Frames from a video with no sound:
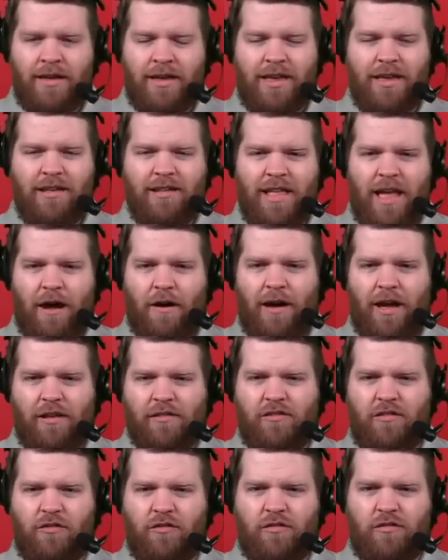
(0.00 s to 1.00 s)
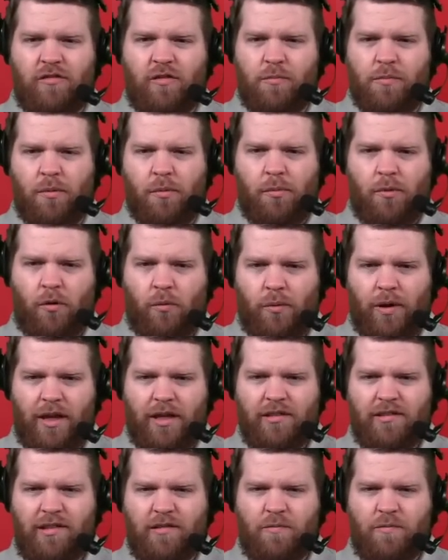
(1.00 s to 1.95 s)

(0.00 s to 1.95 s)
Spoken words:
He now has two Super Bowl wins.